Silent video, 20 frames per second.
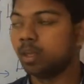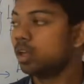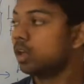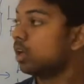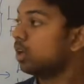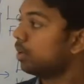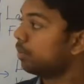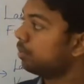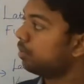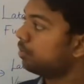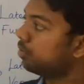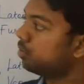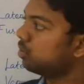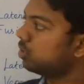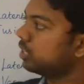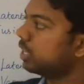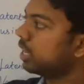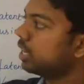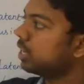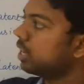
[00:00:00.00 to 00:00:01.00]
Before
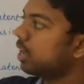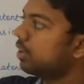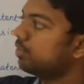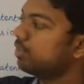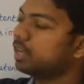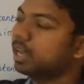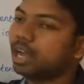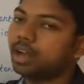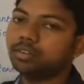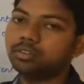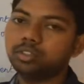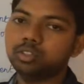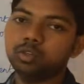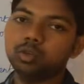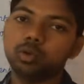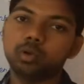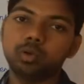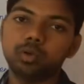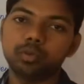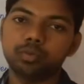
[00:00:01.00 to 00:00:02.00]
that, we have to
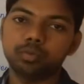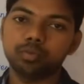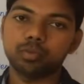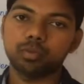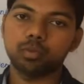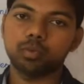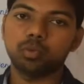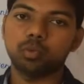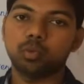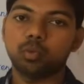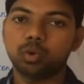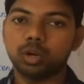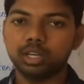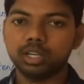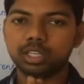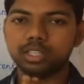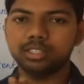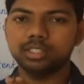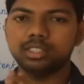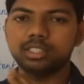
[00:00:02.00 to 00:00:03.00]
know what
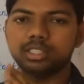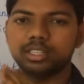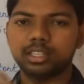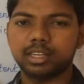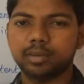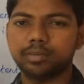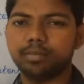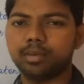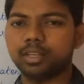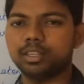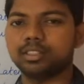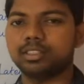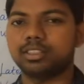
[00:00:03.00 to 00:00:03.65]
is temperature.